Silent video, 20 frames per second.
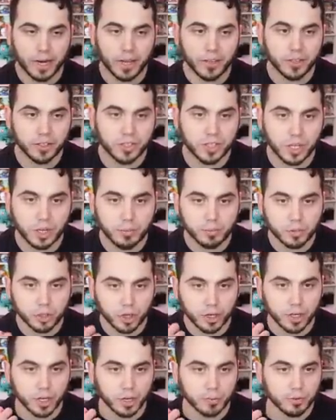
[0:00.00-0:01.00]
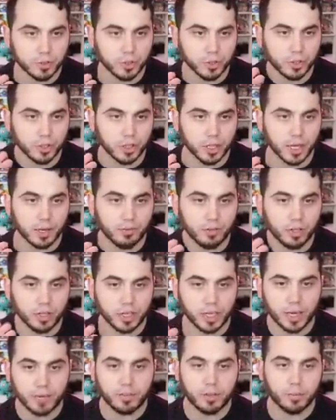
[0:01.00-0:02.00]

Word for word: got the team trained up to a good level and gave